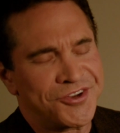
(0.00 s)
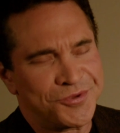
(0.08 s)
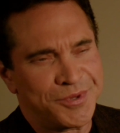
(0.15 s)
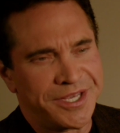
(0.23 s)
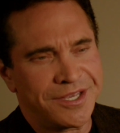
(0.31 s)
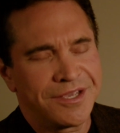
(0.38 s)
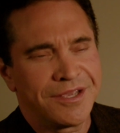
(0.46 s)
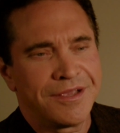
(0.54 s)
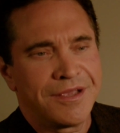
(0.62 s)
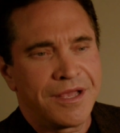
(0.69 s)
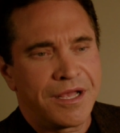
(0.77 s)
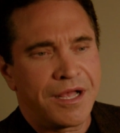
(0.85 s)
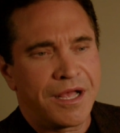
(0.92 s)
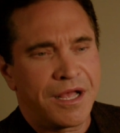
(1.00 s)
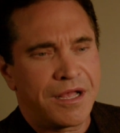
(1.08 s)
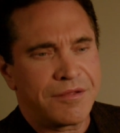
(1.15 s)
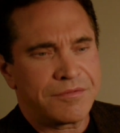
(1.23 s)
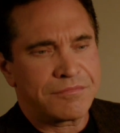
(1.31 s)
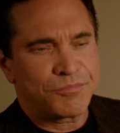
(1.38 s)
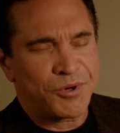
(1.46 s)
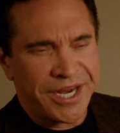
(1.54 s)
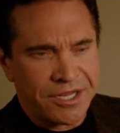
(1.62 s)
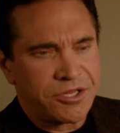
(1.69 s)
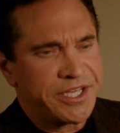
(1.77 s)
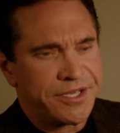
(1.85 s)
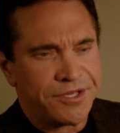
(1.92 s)
to me,
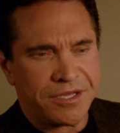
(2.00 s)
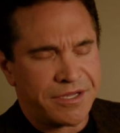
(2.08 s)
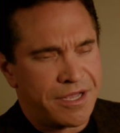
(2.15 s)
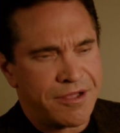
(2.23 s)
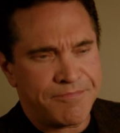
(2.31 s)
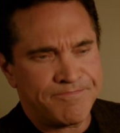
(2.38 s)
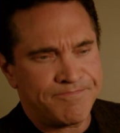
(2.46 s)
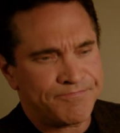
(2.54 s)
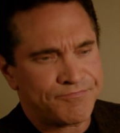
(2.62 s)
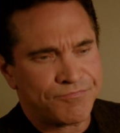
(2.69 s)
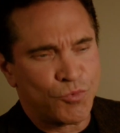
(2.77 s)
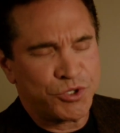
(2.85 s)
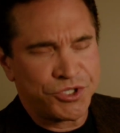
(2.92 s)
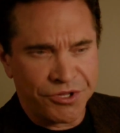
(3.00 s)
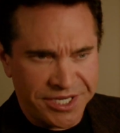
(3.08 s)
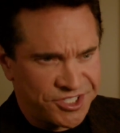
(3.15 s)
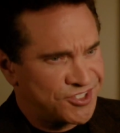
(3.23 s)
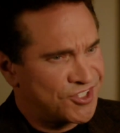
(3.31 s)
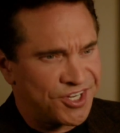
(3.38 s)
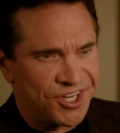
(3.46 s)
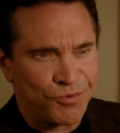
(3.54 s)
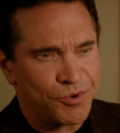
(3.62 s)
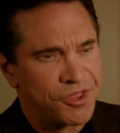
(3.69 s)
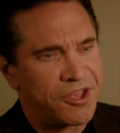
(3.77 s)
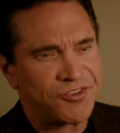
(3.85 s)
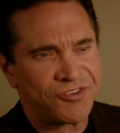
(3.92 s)
Bradley, would you like to sit in with
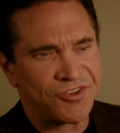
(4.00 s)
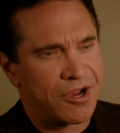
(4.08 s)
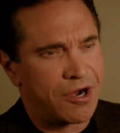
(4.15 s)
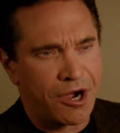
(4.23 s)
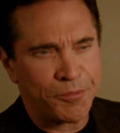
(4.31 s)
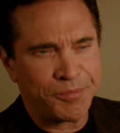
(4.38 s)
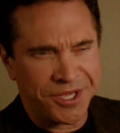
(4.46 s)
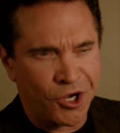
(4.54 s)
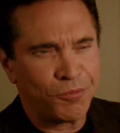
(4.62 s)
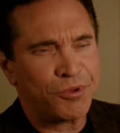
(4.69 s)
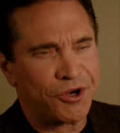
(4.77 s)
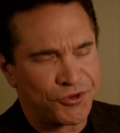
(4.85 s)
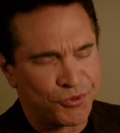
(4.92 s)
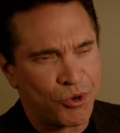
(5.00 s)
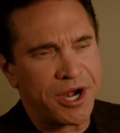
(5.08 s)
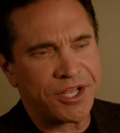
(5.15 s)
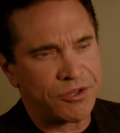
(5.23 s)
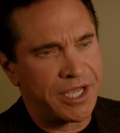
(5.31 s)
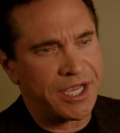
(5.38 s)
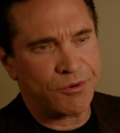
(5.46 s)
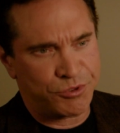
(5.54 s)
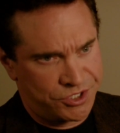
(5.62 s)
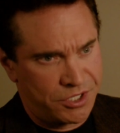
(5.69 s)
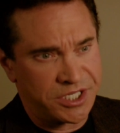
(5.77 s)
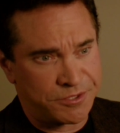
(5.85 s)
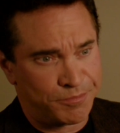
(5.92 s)
us? Our piano player is running late. Would you
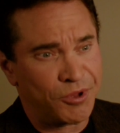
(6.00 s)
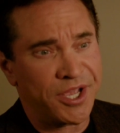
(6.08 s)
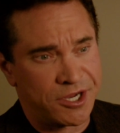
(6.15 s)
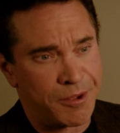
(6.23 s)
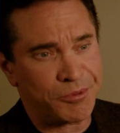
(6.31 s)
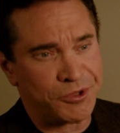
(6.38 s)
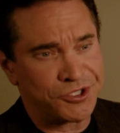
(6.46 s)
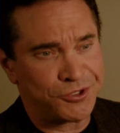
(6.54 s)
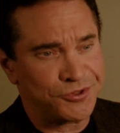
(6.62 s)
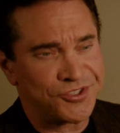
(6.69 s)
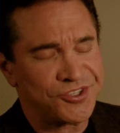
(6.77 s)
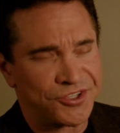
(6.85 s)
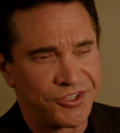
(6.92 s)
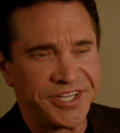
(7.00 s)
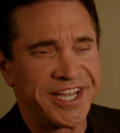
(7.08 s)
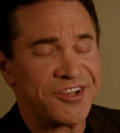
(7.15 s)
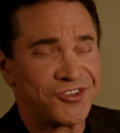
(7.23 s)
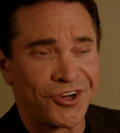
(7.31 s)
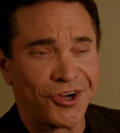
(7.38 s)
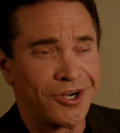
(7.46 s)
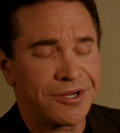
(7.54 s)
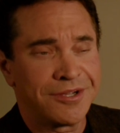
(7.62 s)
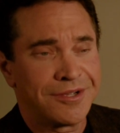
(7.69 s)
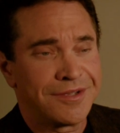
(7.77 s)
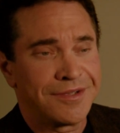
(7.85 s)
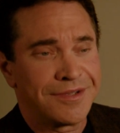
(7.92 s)
like to play a couple of tunes until he gets here?
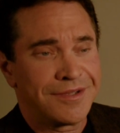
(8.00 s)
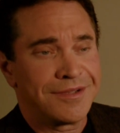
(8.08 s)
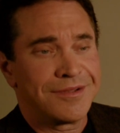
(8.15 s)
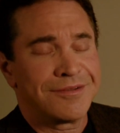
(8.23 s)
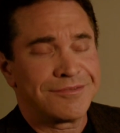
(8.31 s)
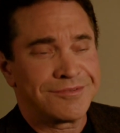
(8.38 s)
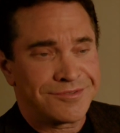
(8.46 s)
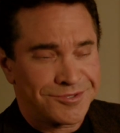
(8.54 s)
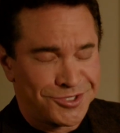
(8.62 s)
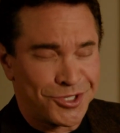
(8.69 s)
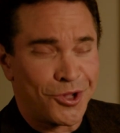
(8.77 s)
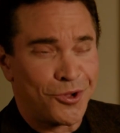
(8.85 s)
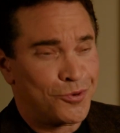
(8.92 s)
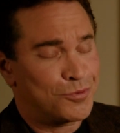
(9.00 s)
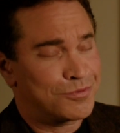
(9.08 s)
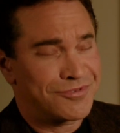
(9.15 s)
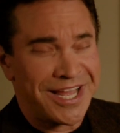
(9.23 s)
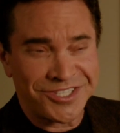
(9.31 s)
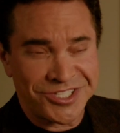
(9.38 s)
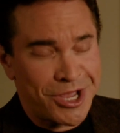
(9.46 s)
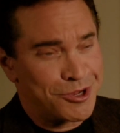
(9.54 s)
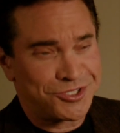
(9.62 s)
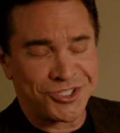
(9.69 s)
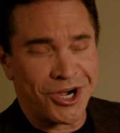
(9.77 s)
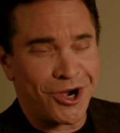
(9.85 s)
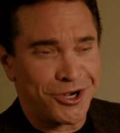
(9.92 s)
So that's how it
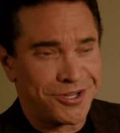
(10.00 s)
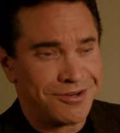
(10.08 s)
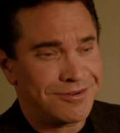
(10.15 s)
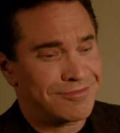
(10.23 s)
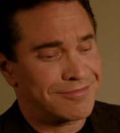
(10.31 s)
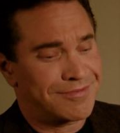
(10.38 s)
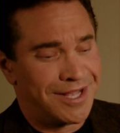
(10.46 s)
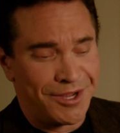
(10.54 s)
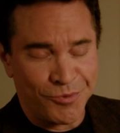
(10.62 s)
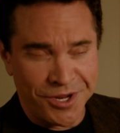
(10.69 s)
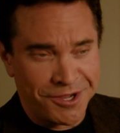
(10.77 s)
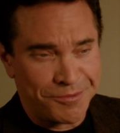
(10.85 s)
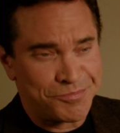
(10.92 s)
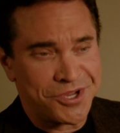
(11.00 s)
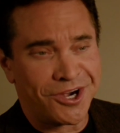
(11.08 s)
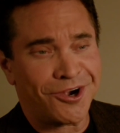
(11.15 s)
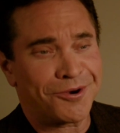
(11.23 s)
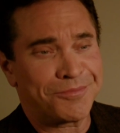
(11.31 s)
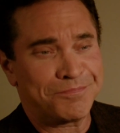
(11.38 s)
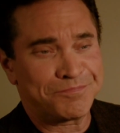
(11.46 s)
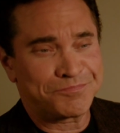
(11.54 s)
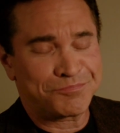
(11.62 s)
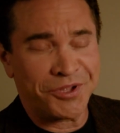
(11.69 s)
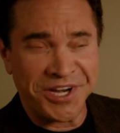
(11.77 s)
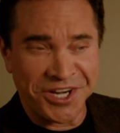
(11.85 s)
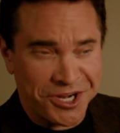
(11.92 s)
started. I went up there,
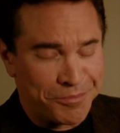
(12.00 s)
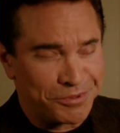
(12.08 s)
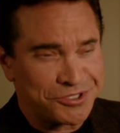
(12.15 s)
played a couple